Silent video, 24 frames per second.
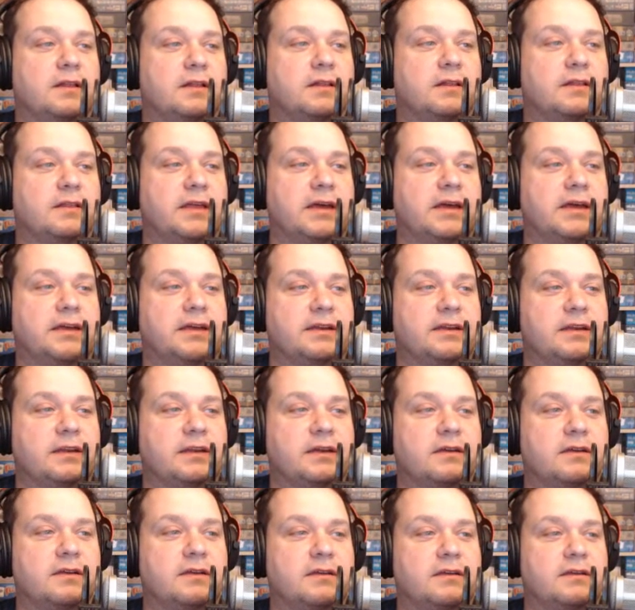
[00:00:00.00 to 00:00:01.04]
Then
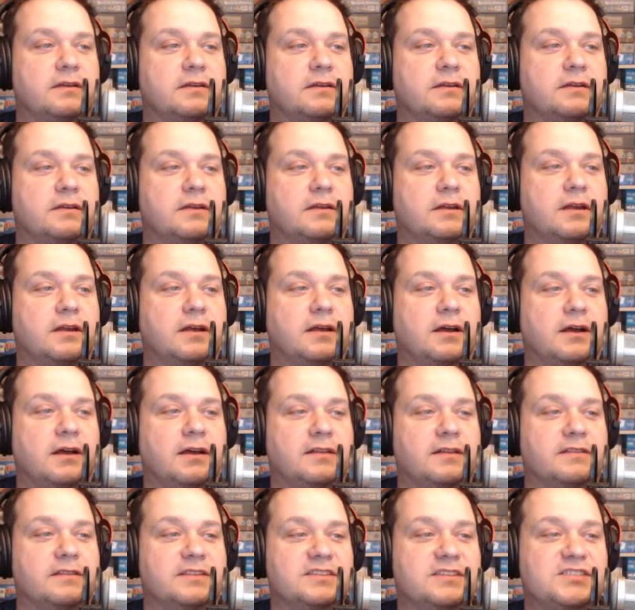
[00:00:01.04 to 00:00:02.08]

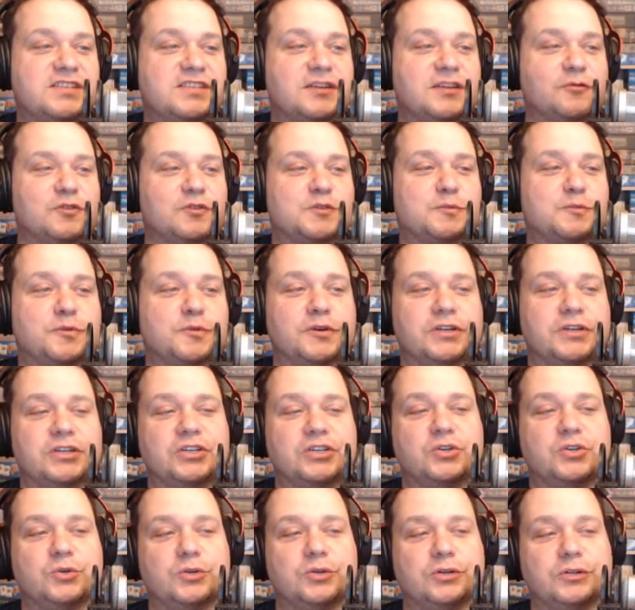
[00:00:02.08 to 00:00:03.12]
this thing was pretty
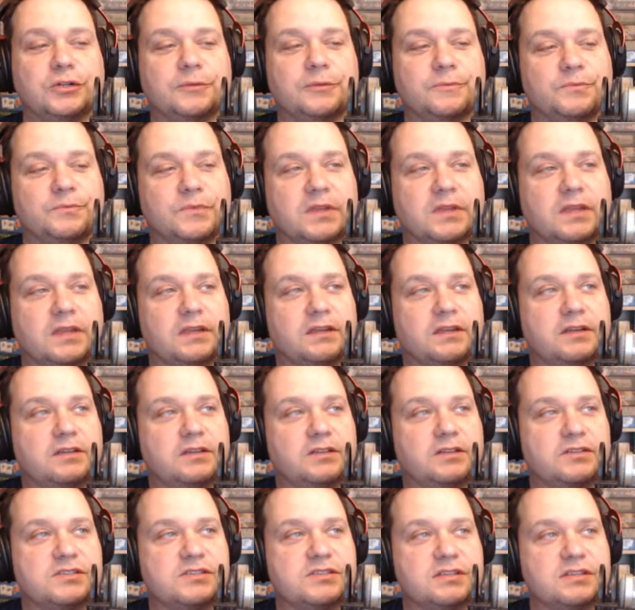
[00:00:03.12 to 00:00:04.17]
cool.
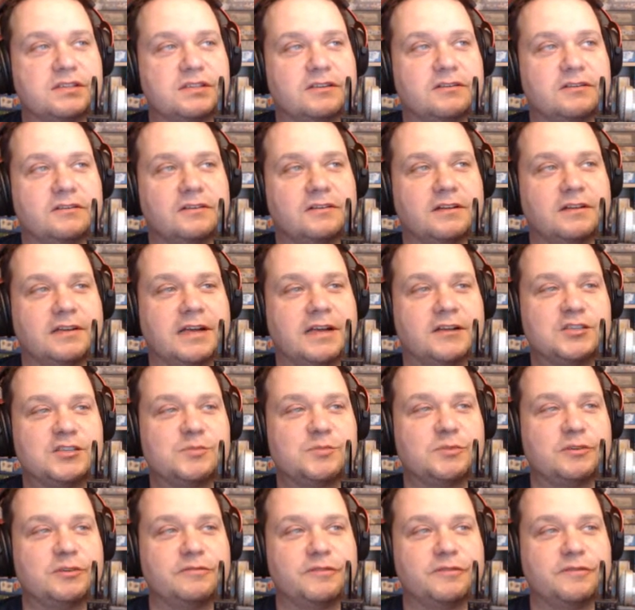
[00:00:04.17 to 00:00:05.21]
This is a little
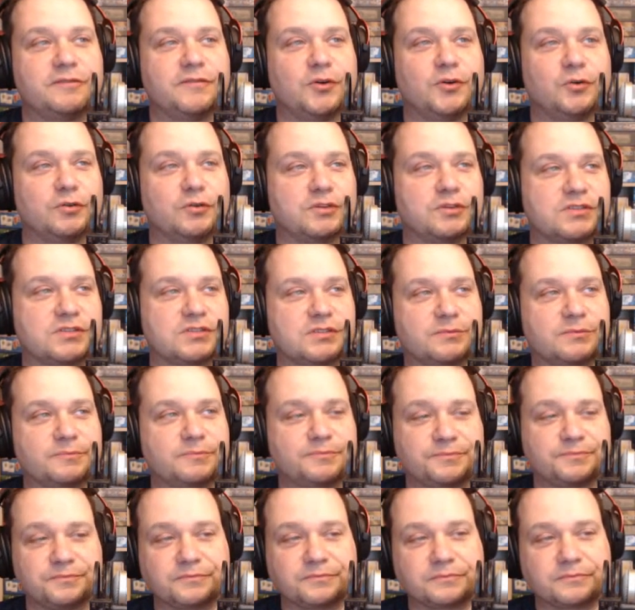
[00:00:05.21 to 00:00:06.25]
announcement for folks
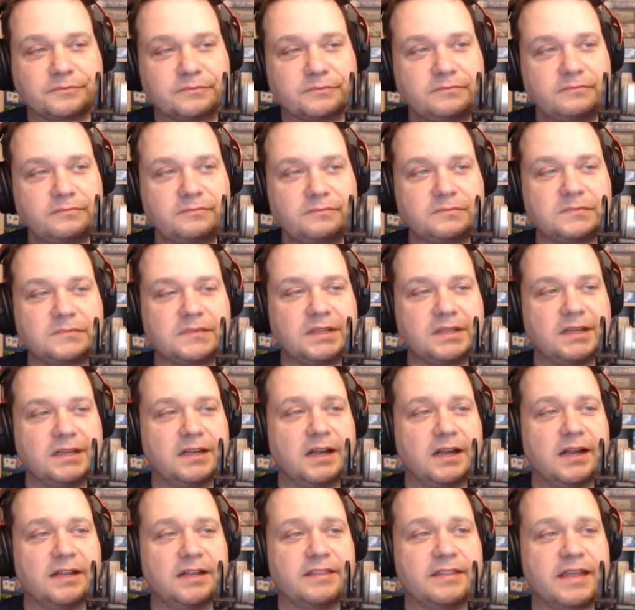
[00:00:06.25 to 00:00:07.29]

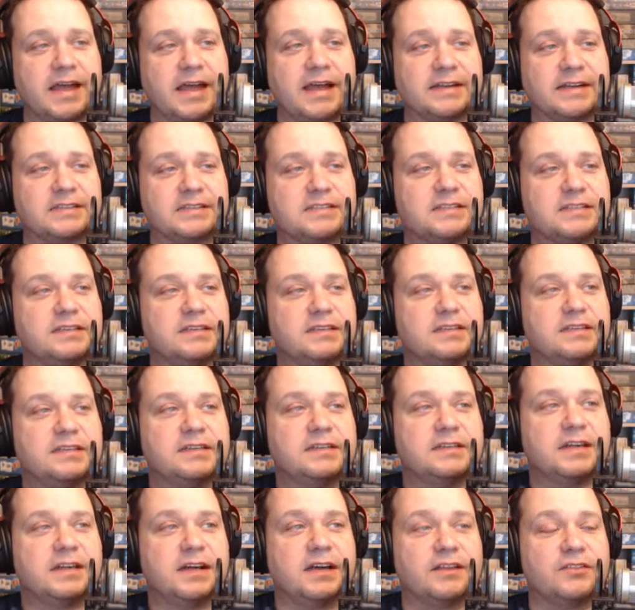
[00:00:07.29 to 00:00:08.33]
that
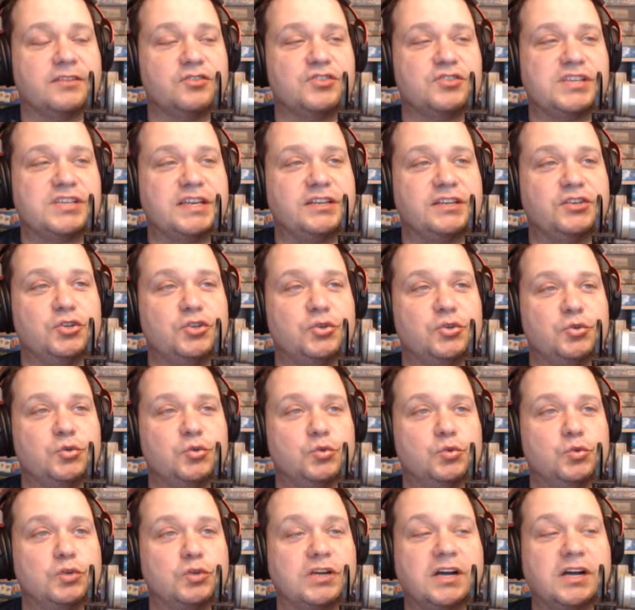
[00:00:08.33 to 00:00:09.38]
there's a
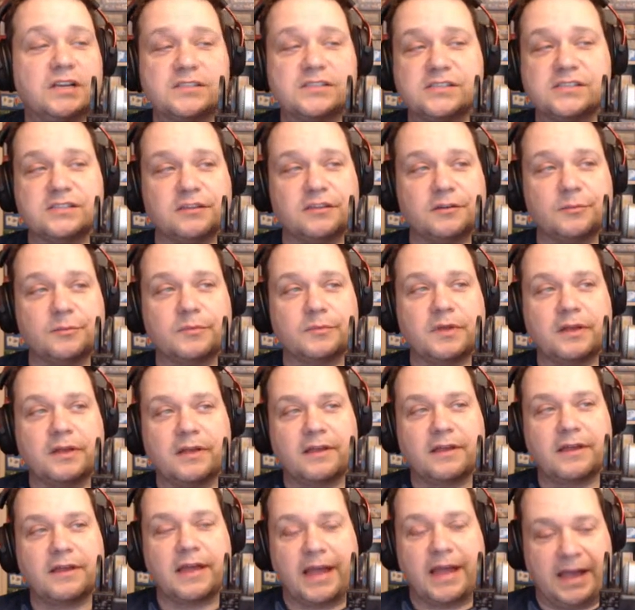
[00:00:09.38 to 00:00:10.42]
new custom
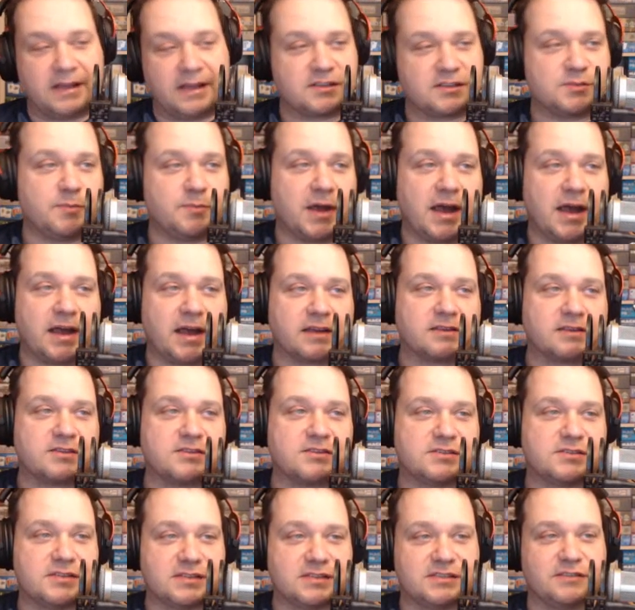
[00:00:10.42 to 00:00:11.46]

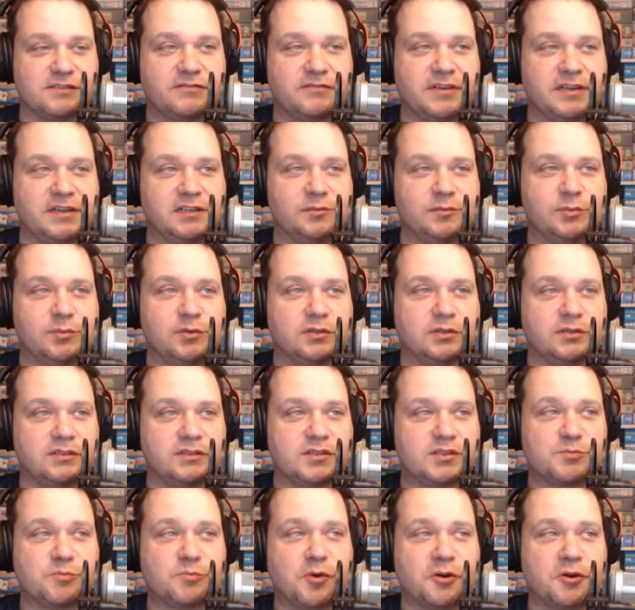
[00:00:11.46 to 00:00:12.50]
Xbox that's available.
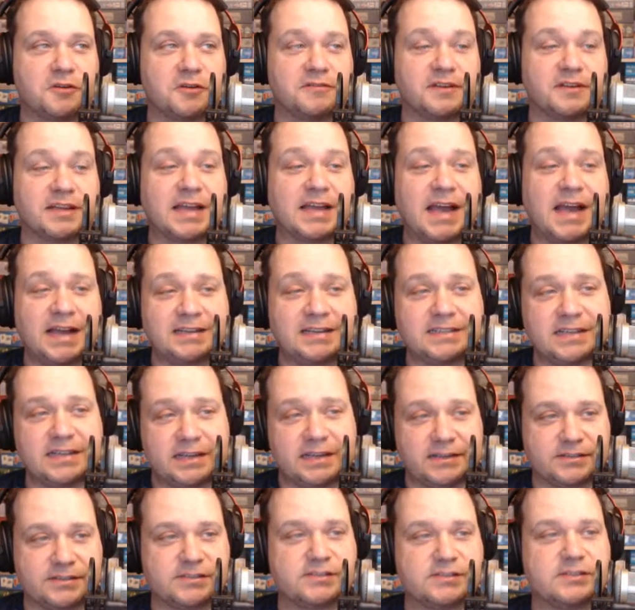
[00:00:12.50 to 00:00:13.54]
It's part of a
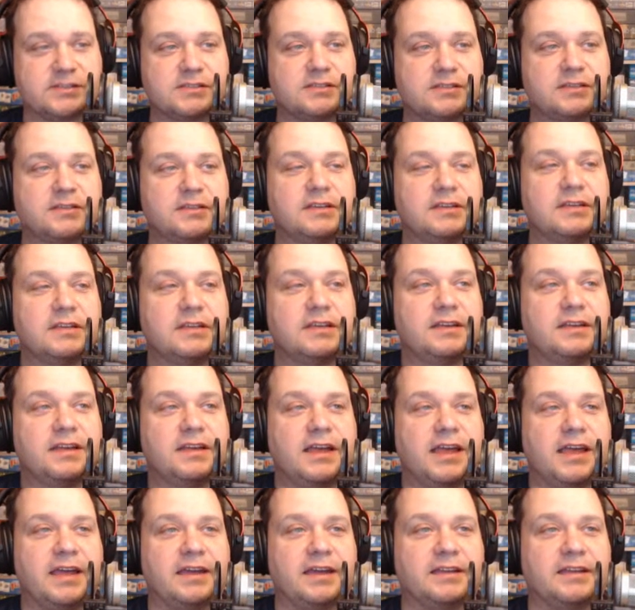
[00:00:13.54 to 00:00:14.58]
contest,
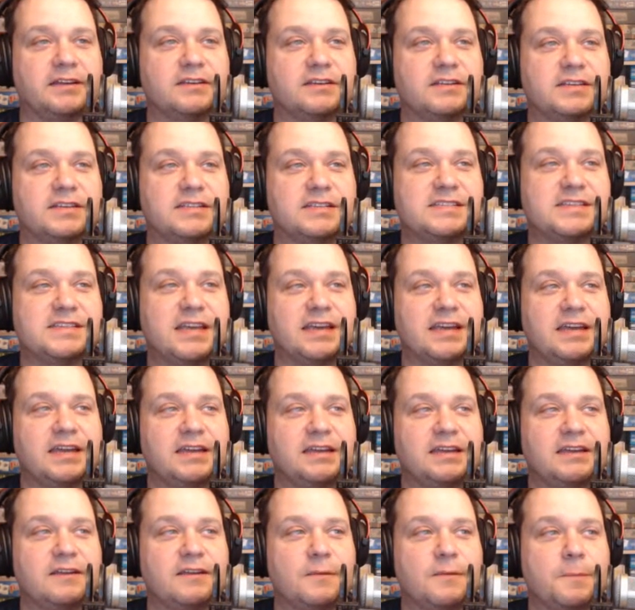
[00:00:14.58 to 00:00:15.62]
and it's
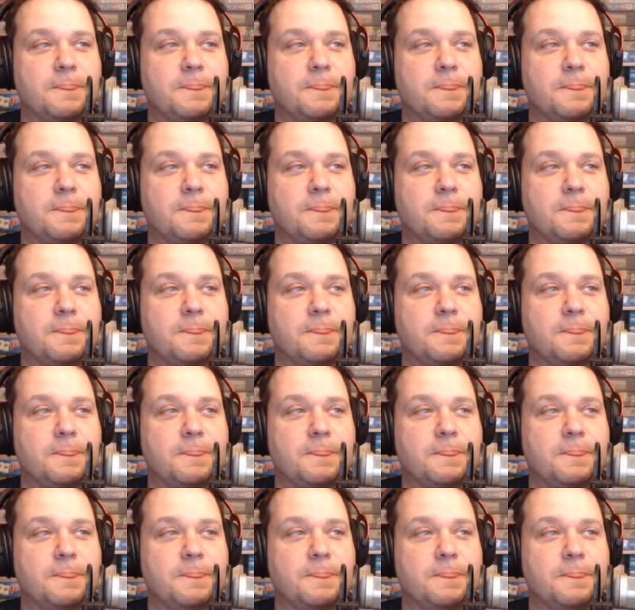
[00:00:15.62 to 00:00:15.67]
a